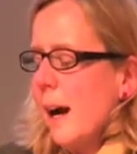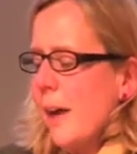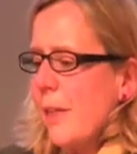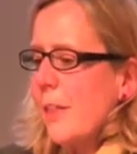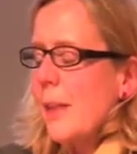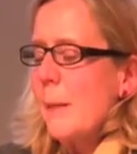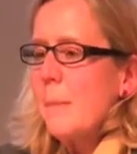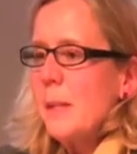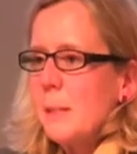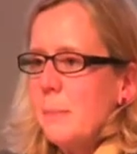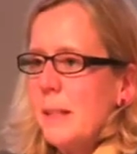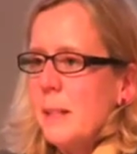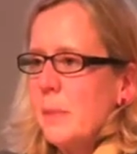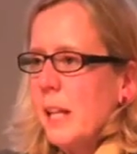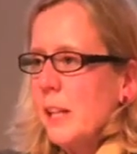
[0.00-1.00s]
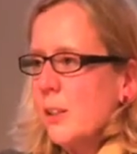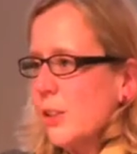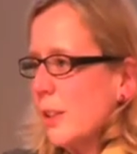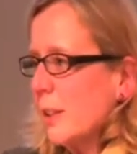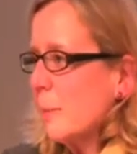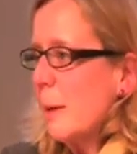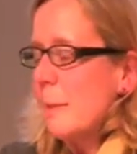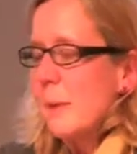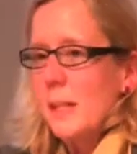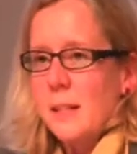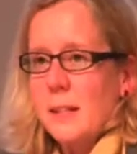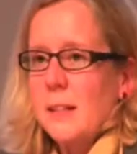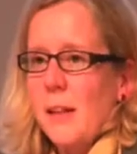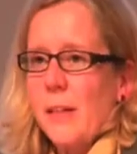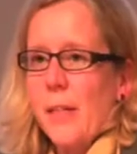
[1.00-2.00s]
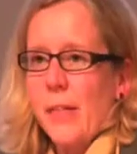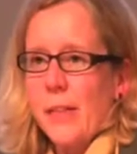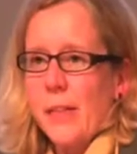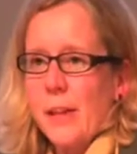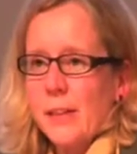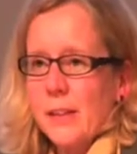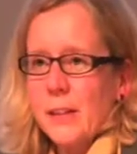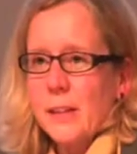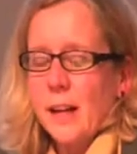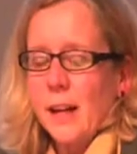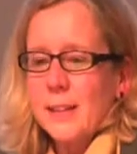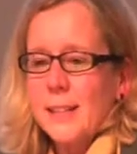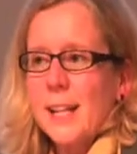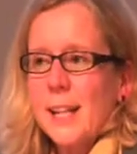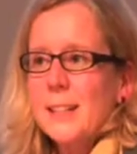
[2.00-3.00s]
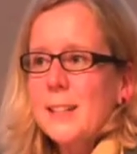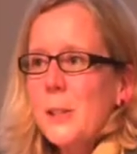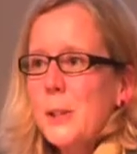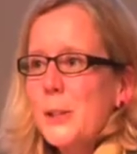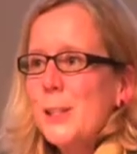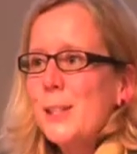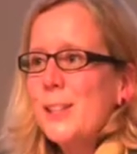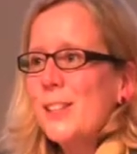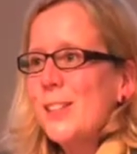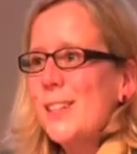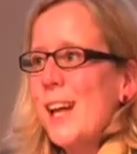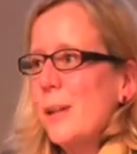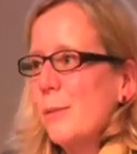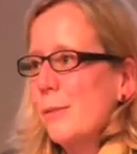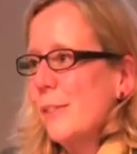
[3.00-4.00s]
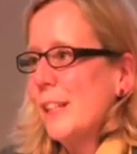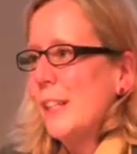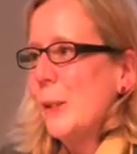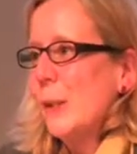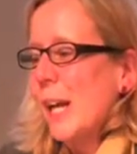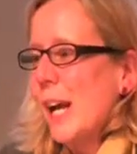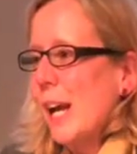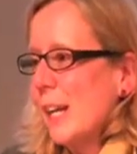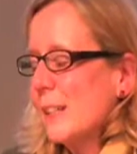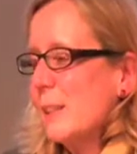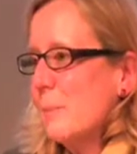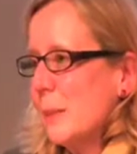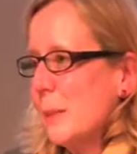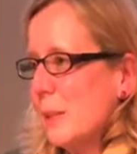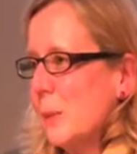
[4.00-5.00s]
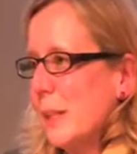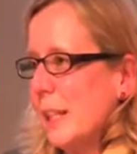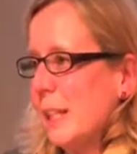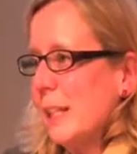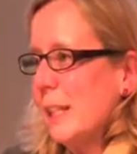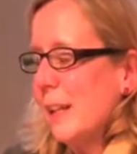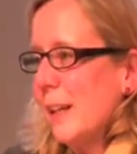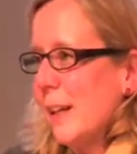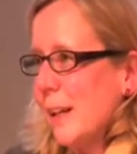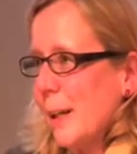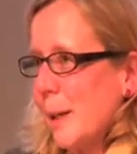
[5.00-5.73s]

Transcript: I think there must be some tensions. Maybe this is another thing that IDS could helpfully look at between